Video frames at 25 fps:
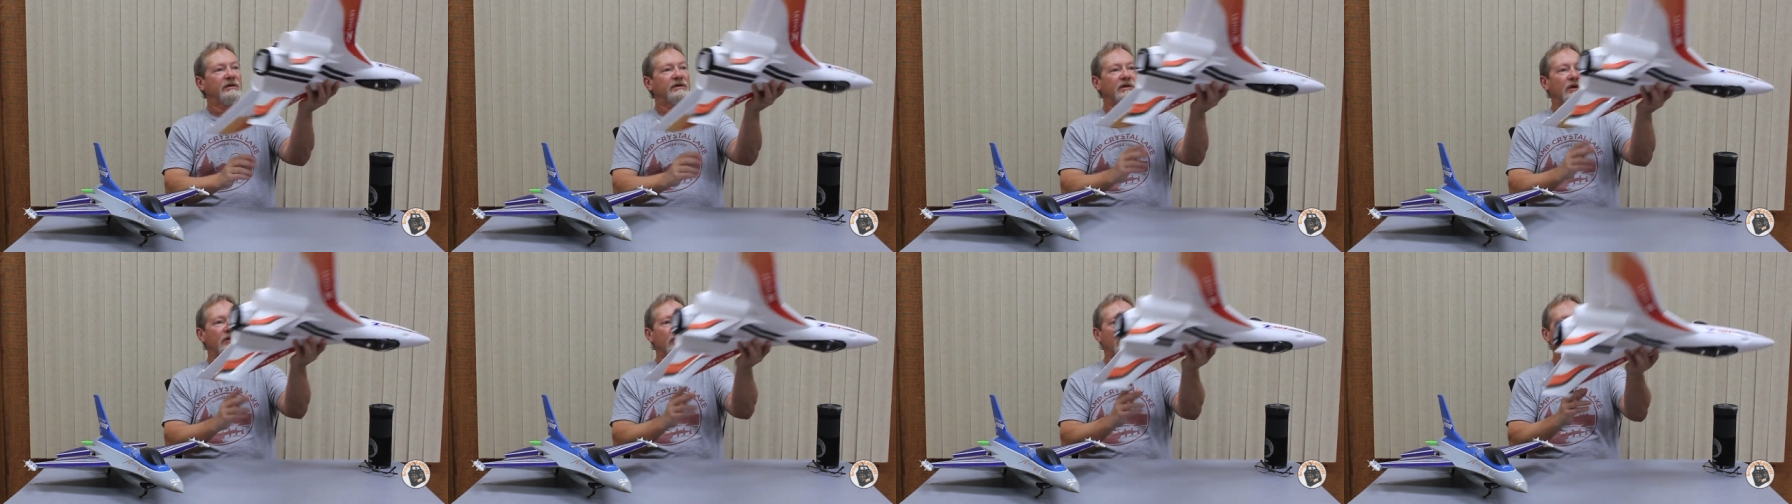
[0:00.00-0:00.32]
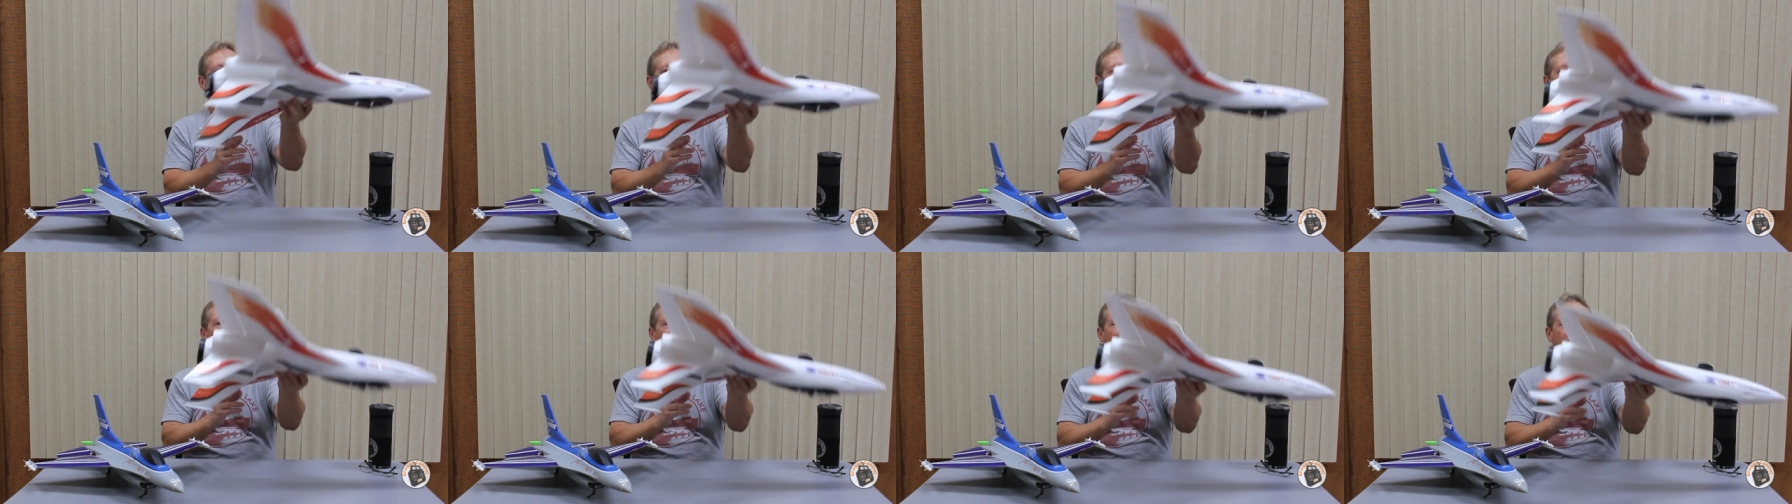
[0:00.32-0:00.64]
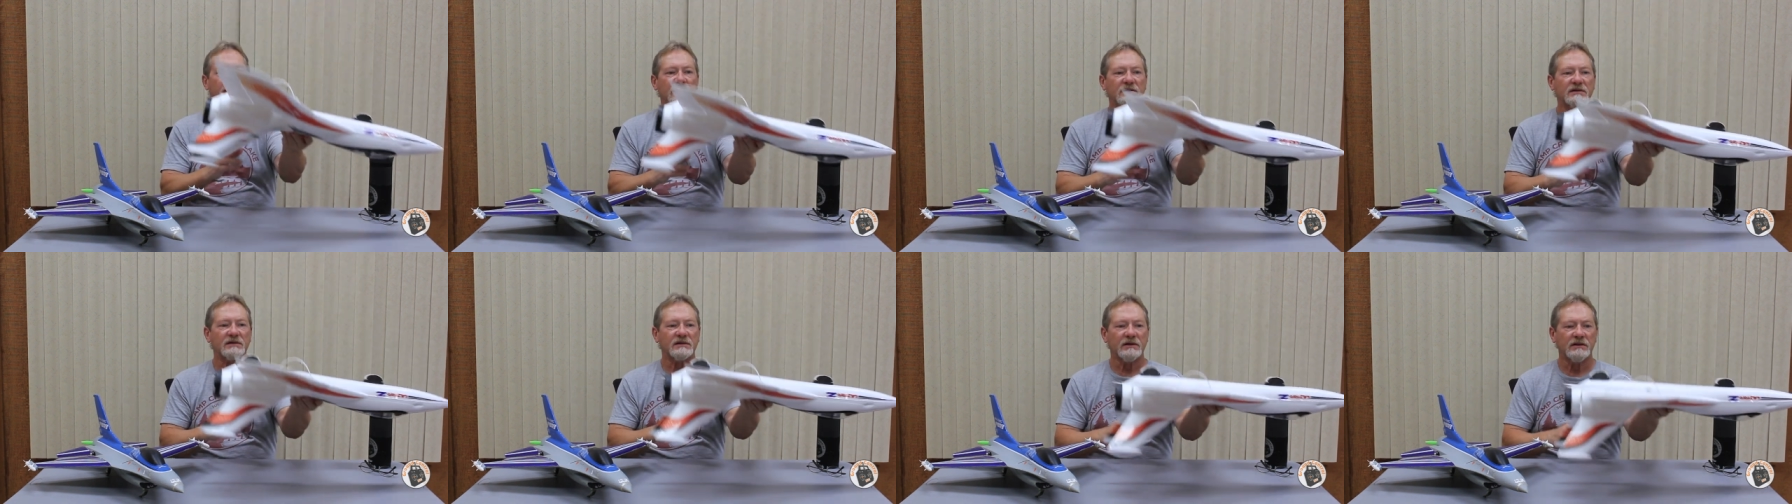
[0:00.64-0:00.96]
the
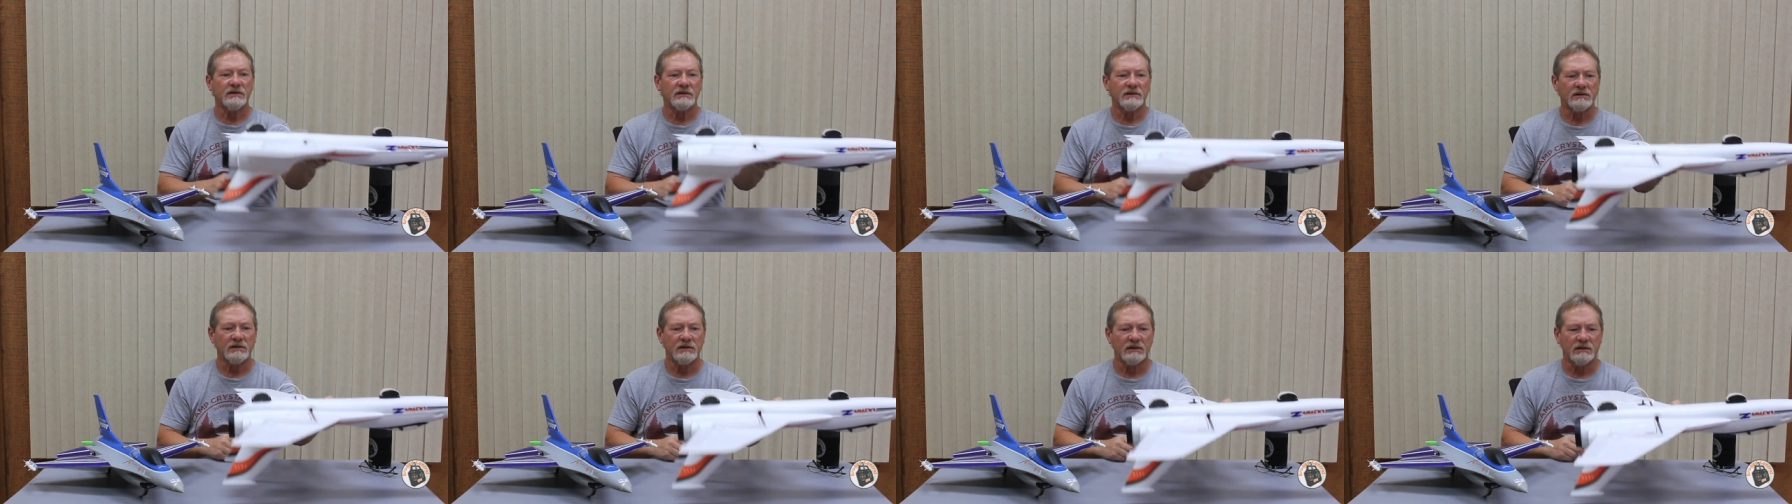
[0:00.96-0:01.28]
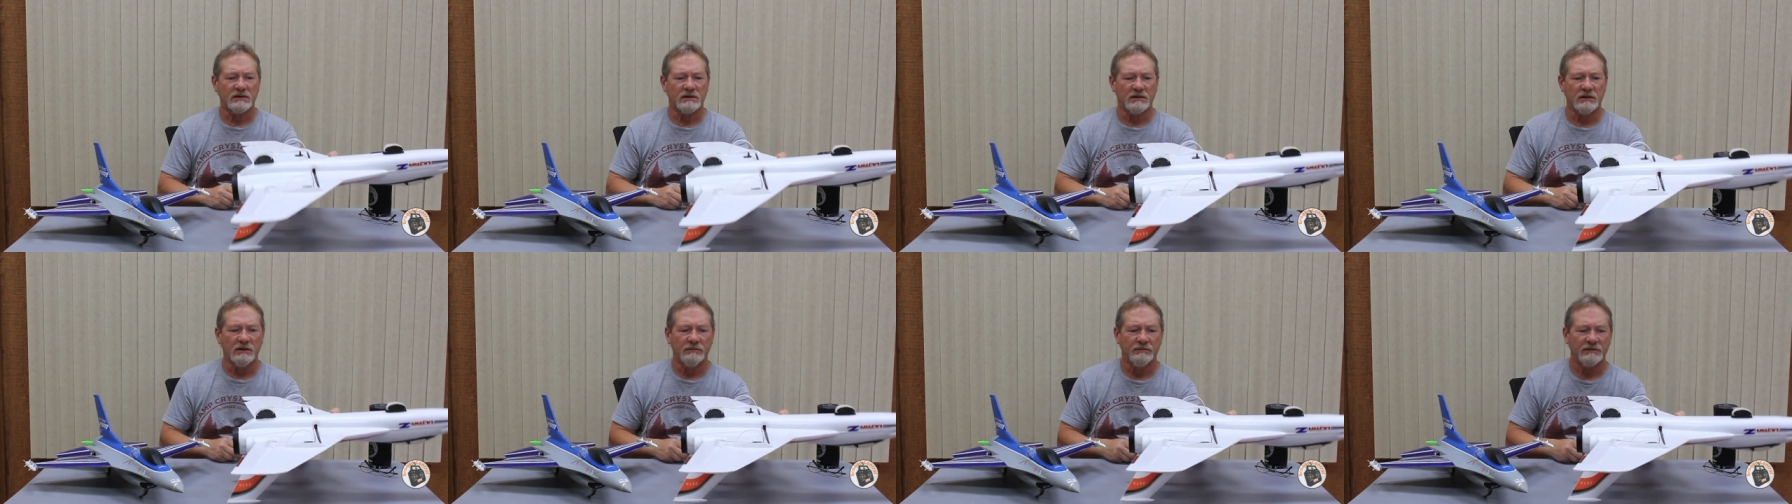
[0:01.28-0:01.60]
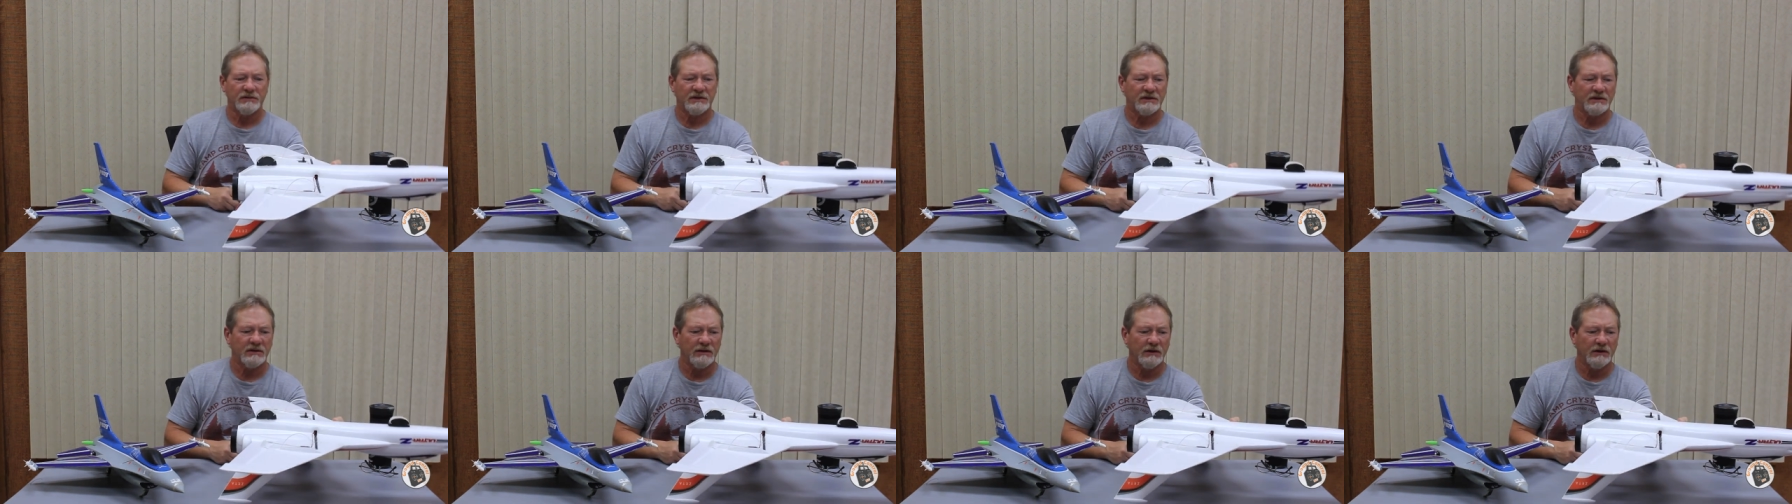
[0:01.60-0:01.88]
landing skid systems,